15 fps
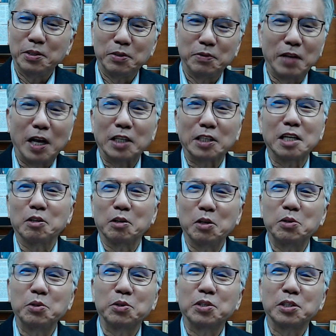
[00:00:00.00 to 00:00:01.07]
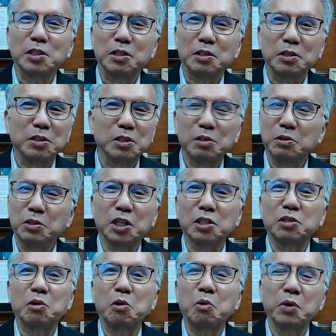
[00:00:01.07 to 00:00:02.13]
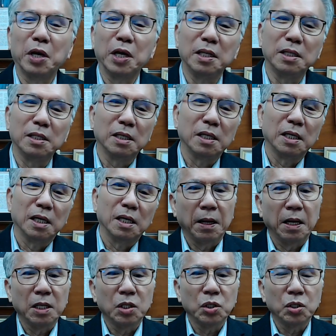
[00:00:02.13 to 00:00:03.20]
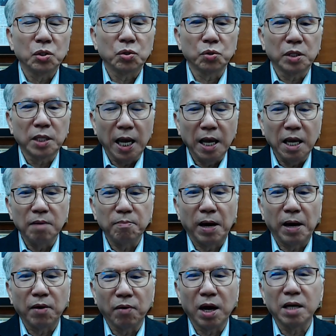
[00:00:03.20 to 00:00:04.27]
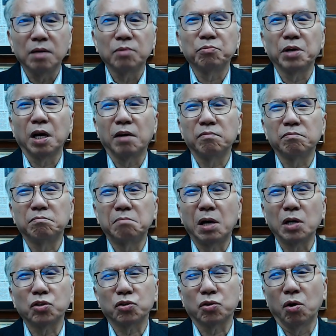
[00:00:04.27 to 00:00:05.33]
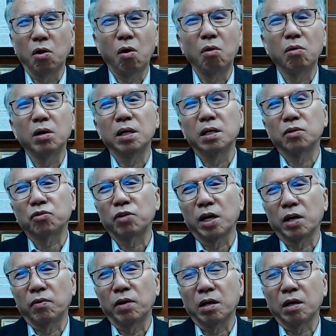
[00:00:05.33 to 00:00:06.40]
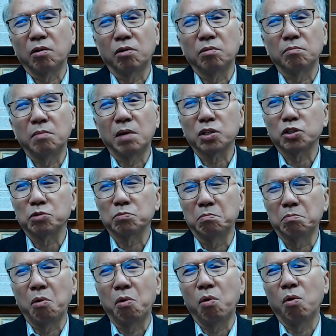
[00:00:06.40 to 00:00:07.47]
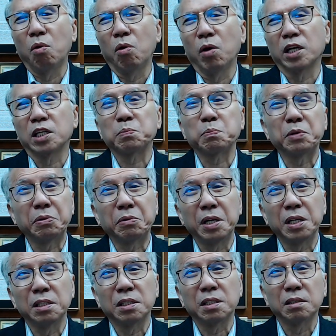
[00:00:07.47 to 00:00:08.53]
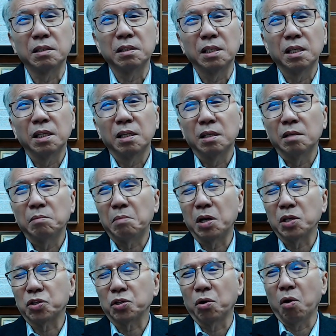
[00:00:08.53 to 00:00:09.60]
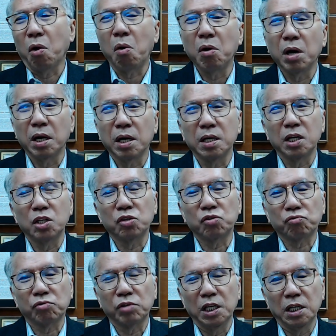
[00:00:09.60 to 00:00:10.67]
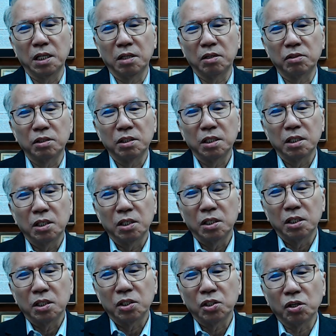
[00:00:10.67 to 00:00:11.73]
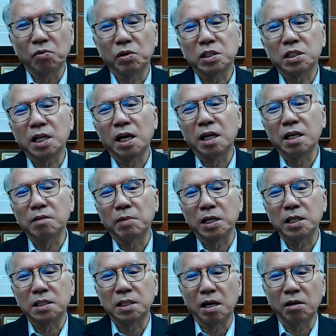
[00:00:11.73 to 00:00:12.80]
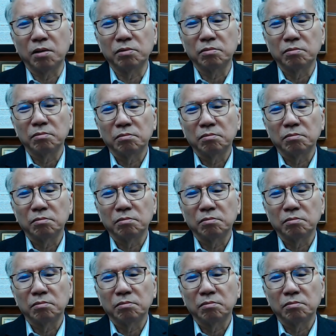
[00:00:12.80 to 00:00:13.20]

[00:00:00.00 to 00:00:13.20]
nothing to lose. Yeah. You just go in. Today, by right, we have much longer track record, much more experience, much longer history, you know. So I was telling myself,